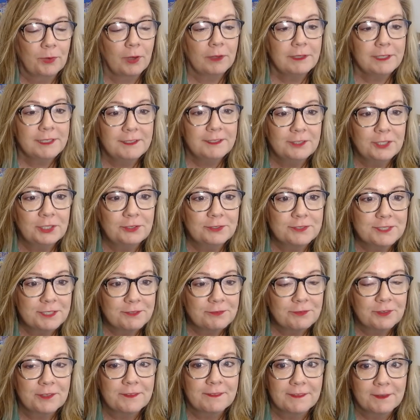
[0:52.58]
Probably a little
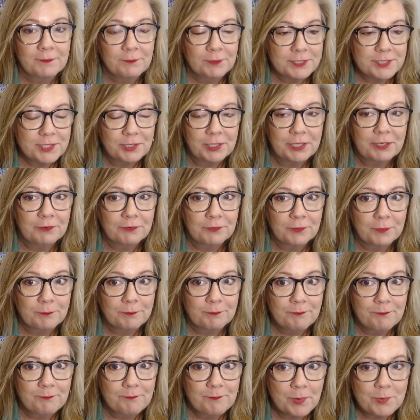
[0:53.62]
different than what you hear
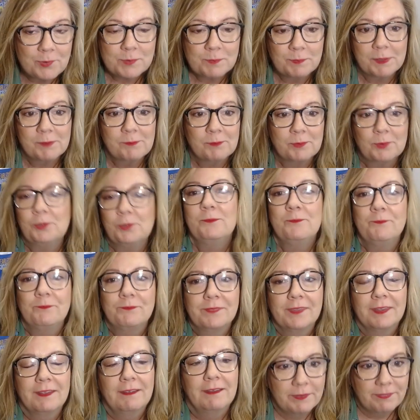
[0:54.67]
from most people.
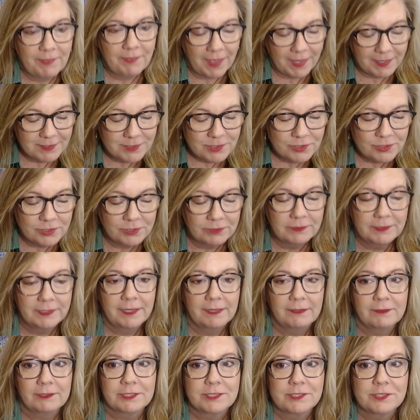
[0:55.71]
But that is truly
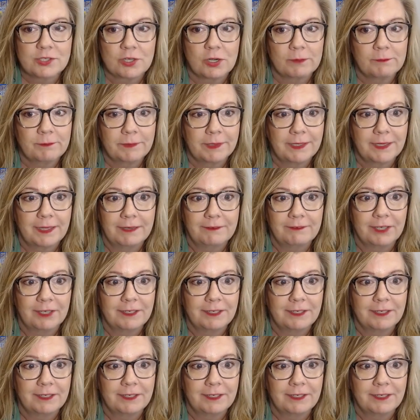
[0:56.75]
how I start my day